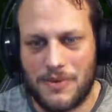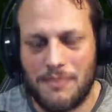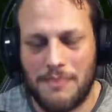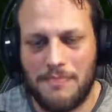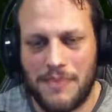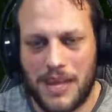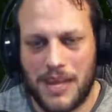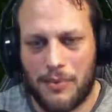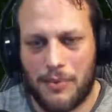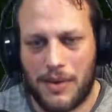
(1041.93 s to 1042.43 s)

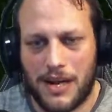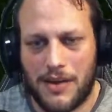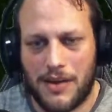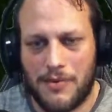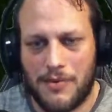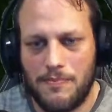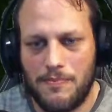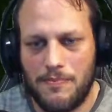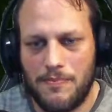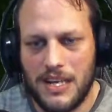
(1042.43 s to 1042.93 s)
There we go.
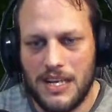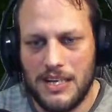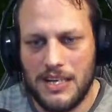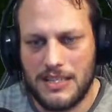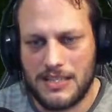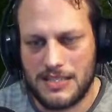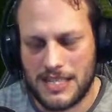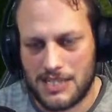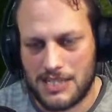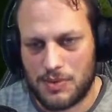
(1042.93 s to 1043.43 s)
So
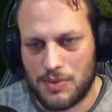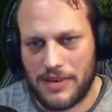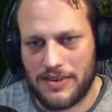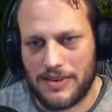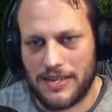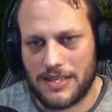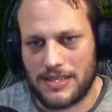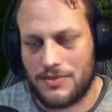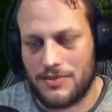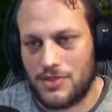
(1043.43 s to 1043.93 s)
that's where it
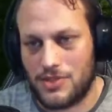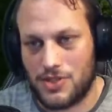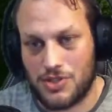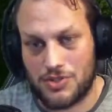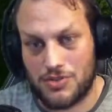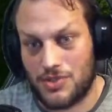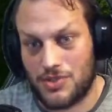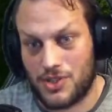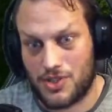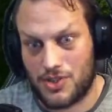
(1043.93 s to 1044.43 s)

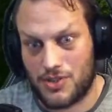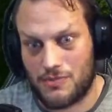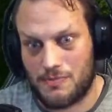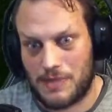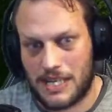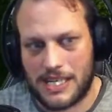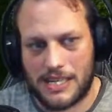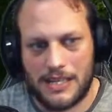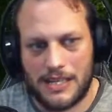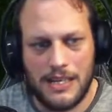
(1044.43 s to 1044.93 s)
should be.